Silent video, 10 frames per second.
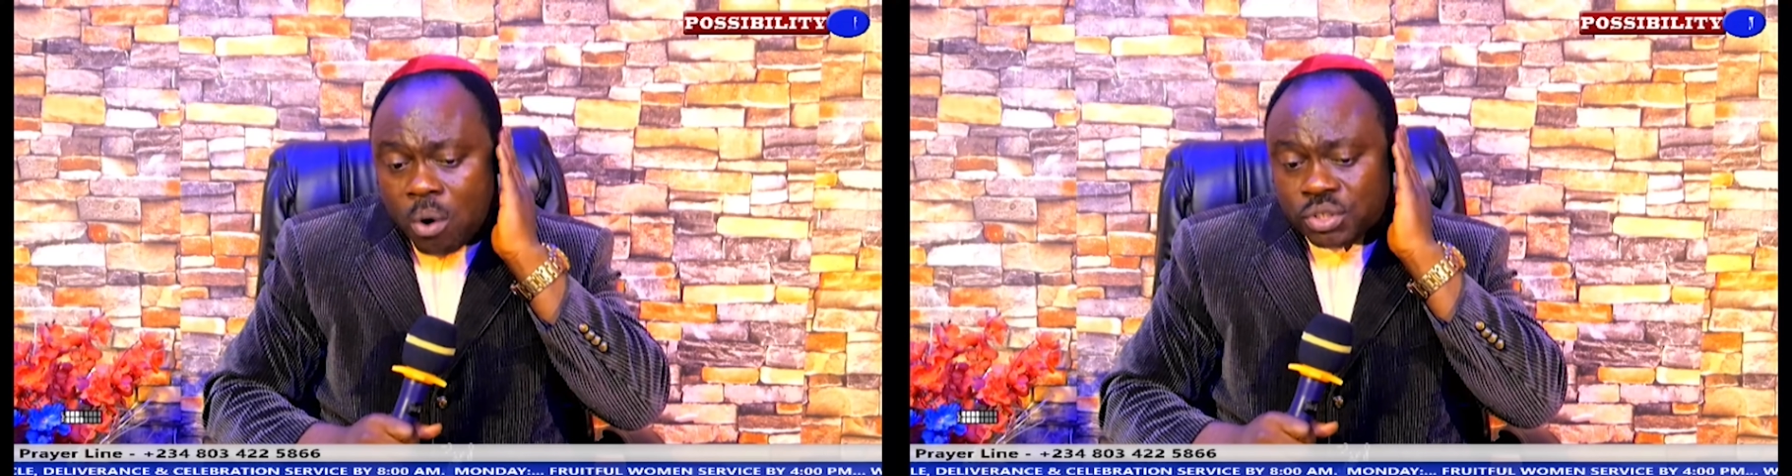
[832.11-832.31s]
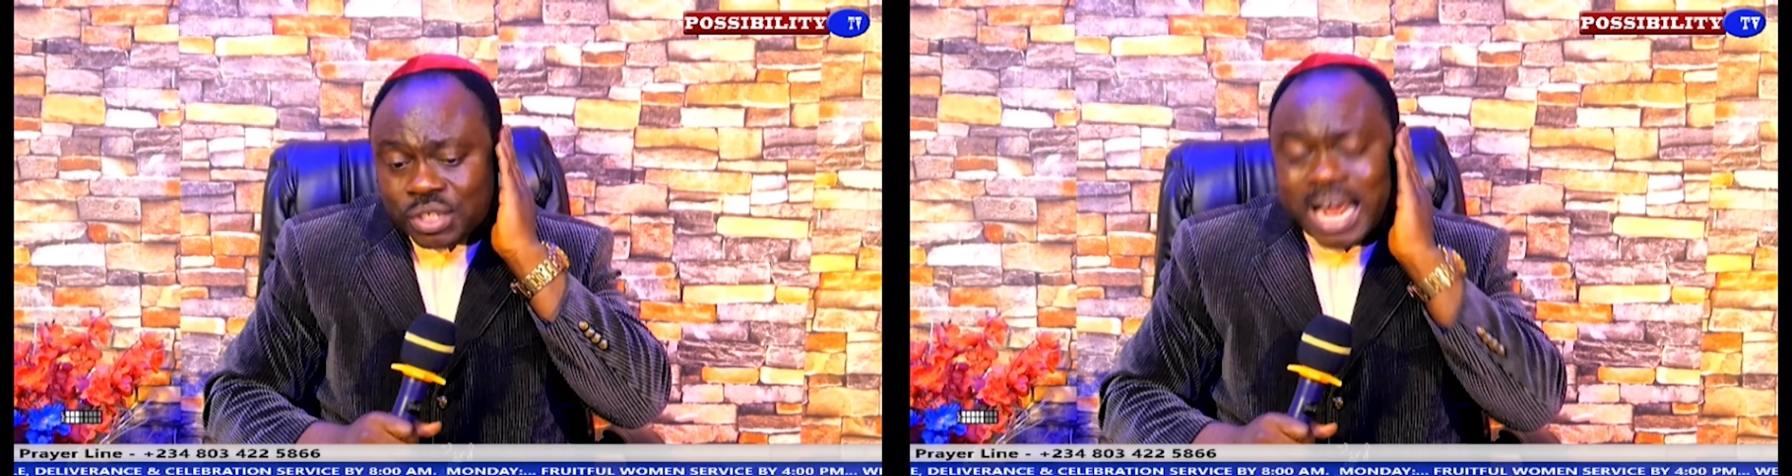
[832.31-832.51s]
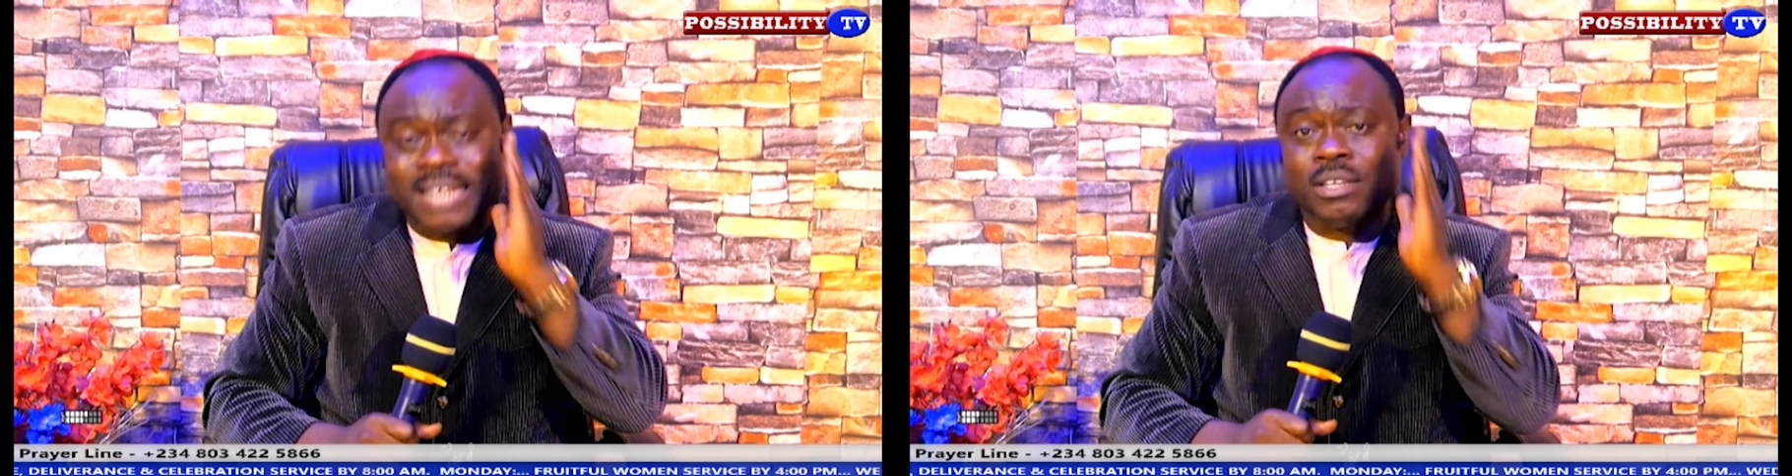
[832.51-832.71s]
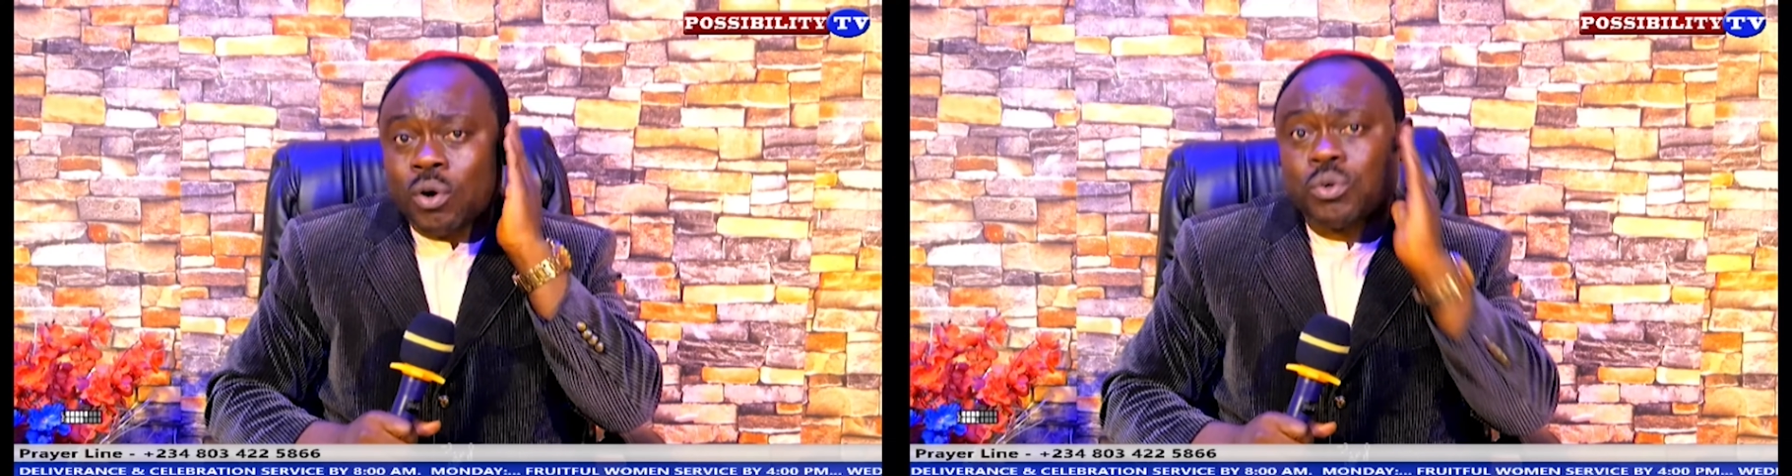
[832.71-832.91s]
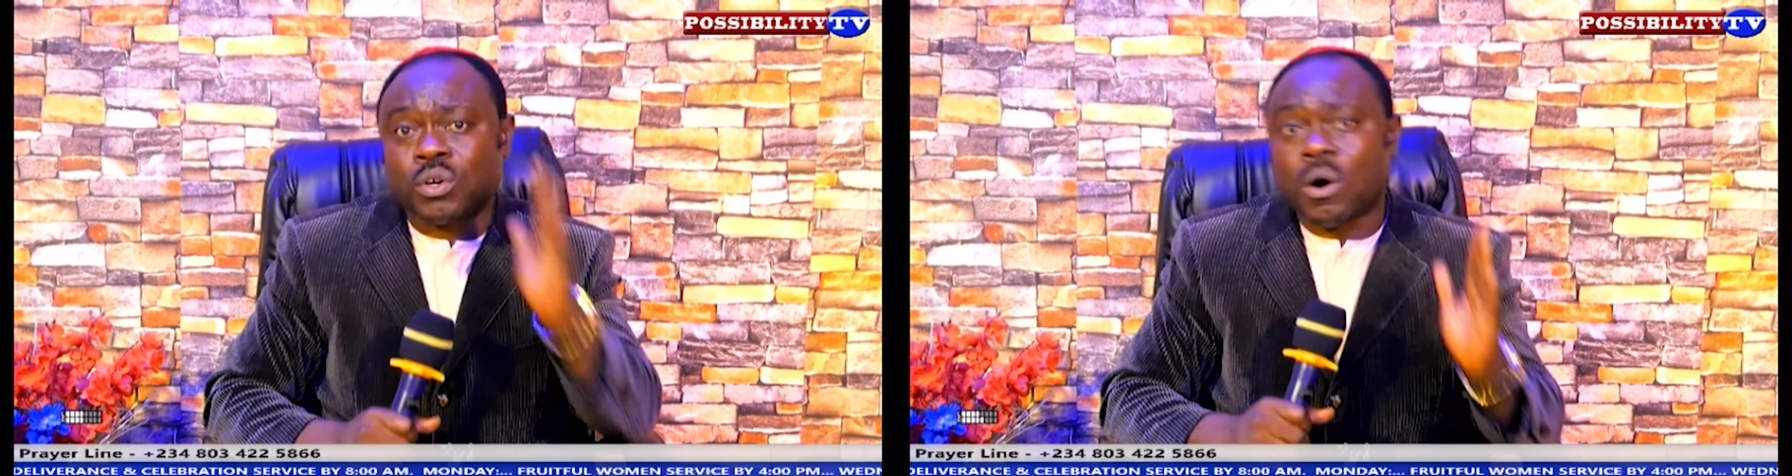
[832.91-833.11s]
and the local
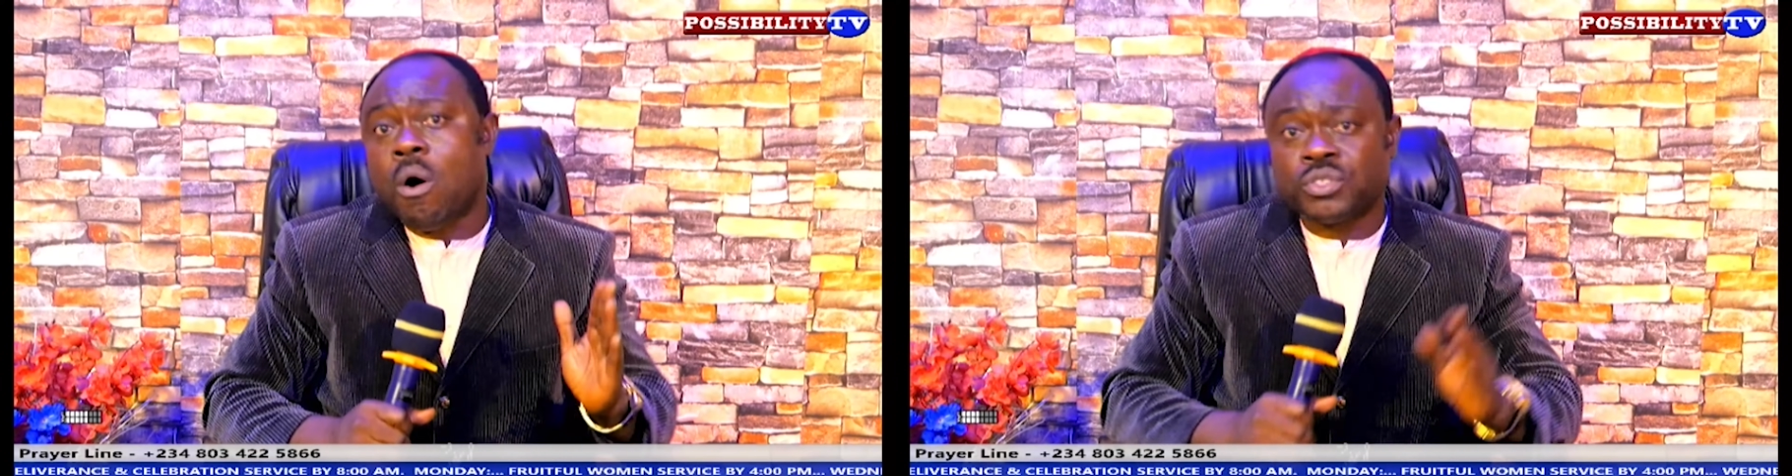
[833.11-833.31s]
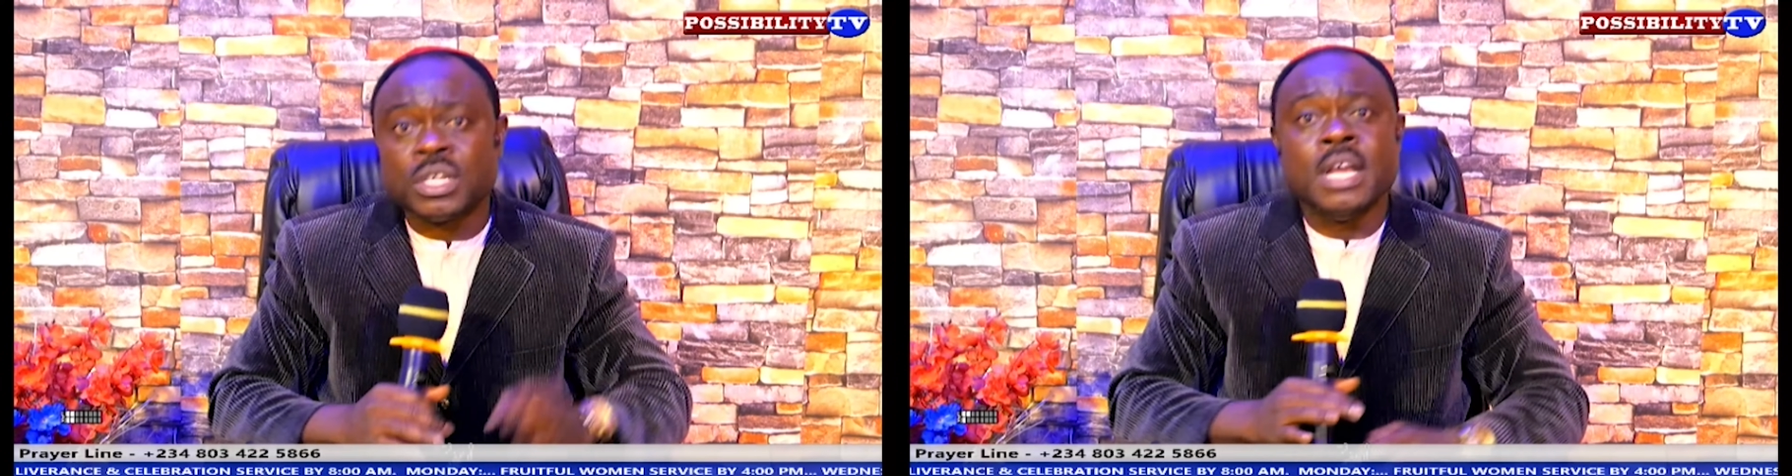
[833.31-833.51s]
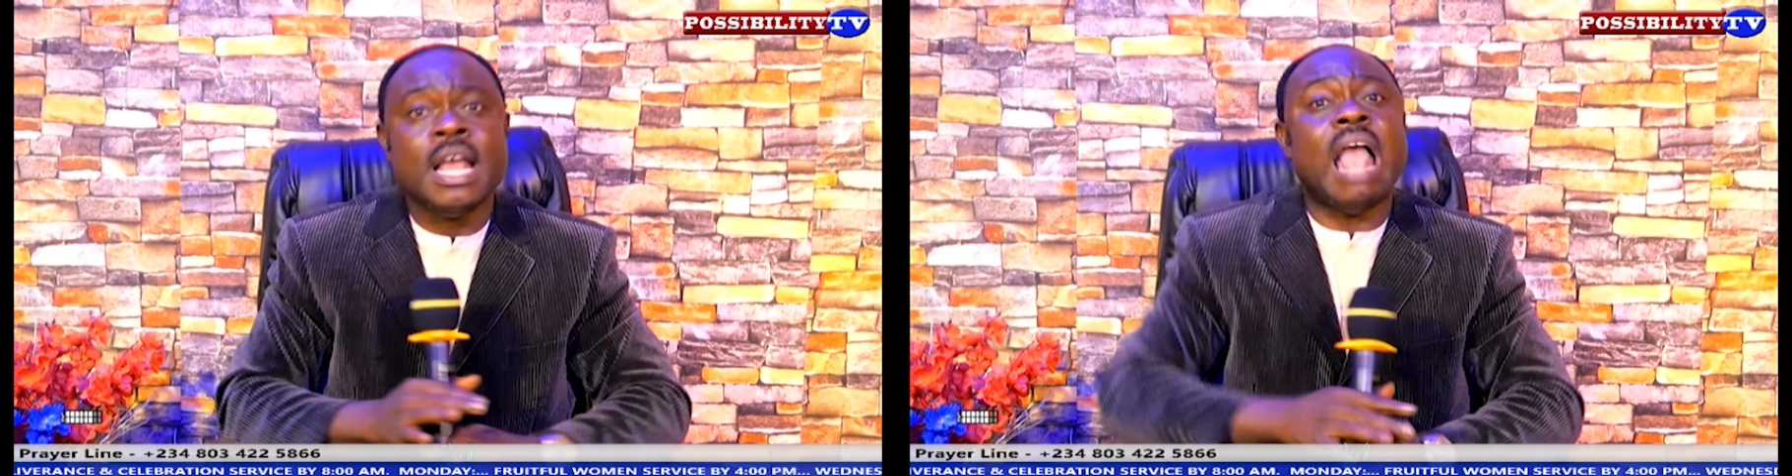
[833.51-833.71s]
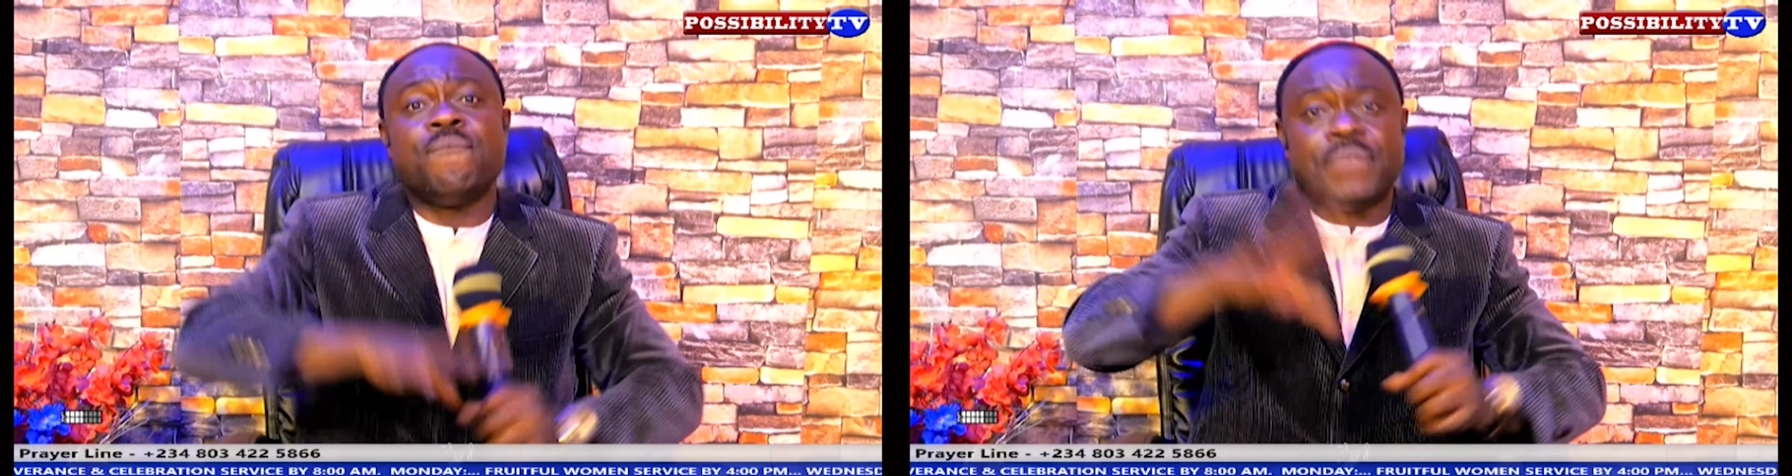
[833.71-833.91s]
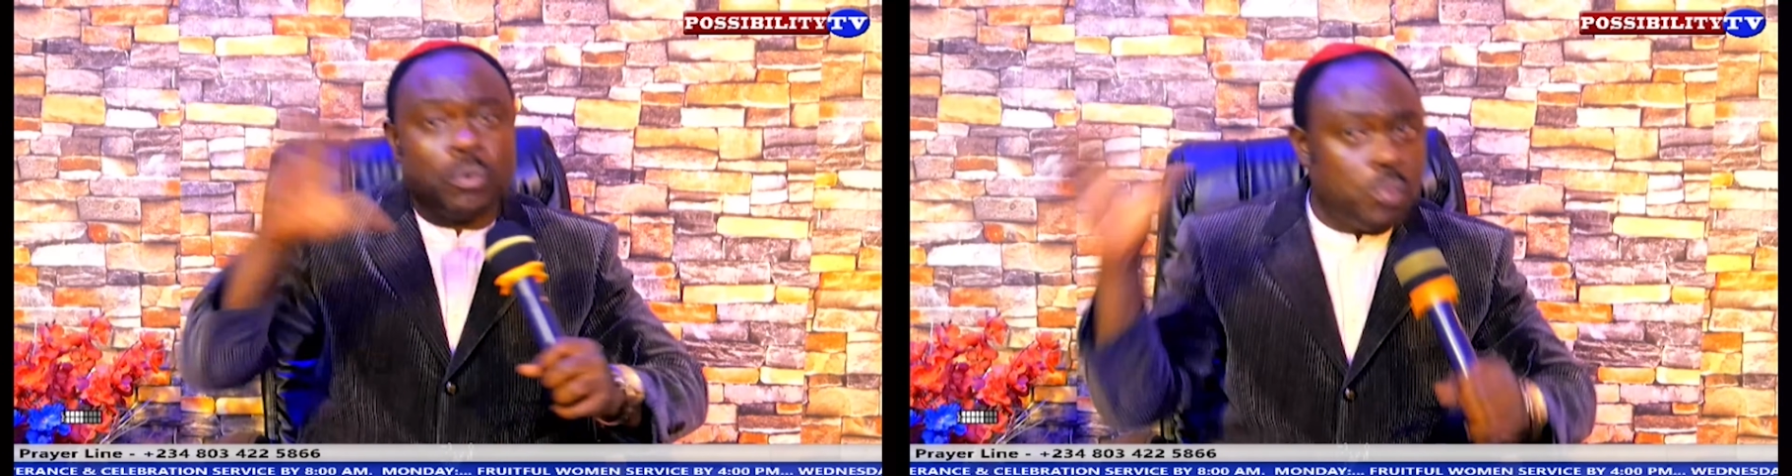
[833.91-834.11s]
calls
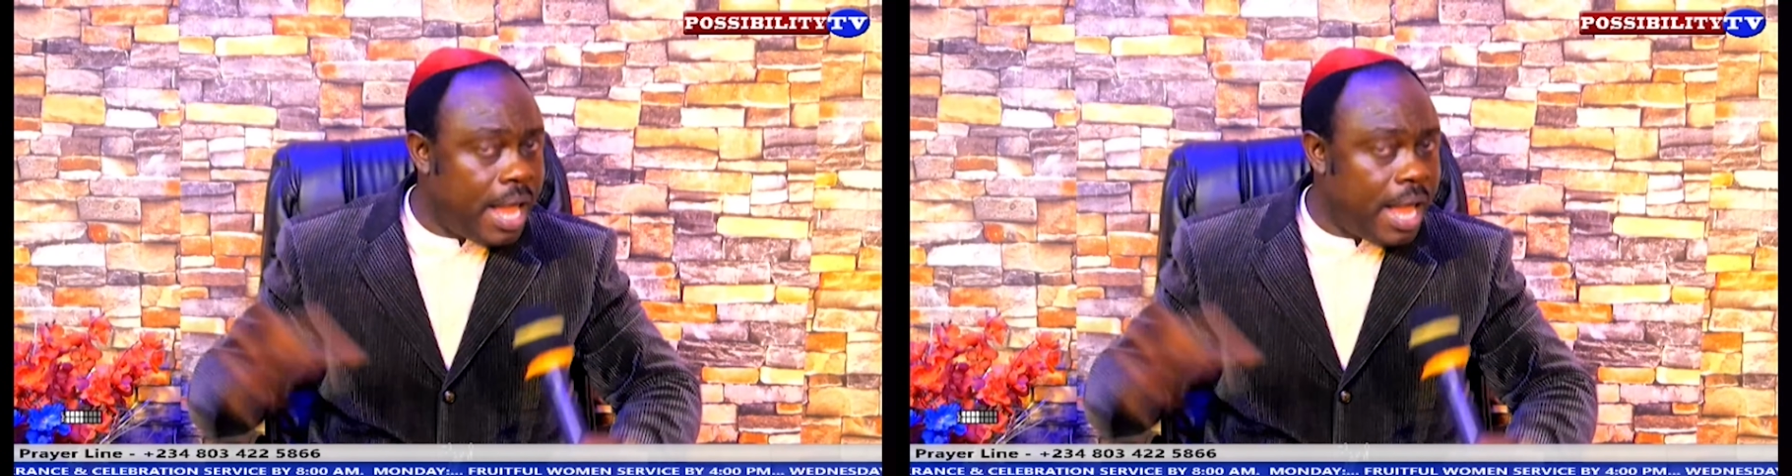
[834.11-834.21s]
everywhere